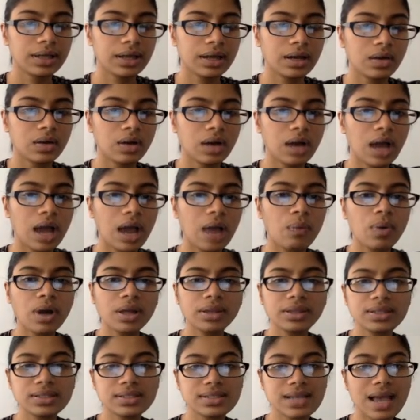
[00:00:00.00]
Now,
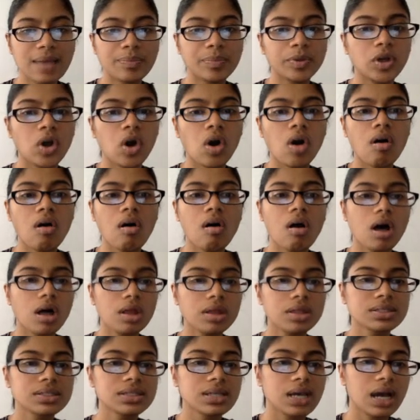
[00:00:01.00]
I want this to happen
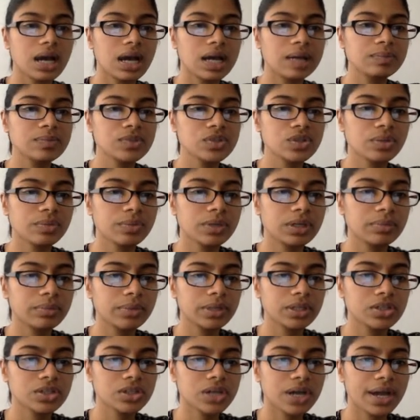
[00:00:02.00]
all the time, so I'm
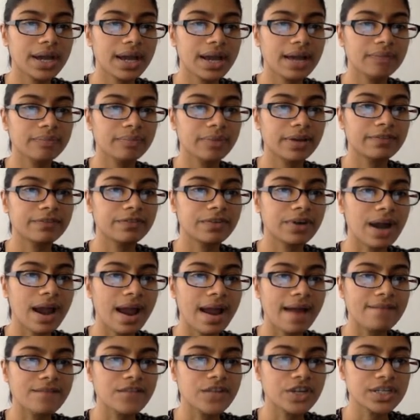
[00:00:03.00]
going to make sure I have my
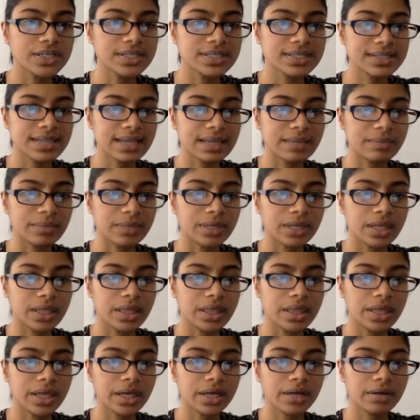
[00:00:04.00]
forever
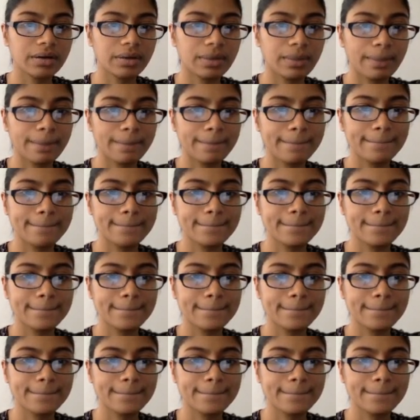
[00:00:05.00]
statement in there.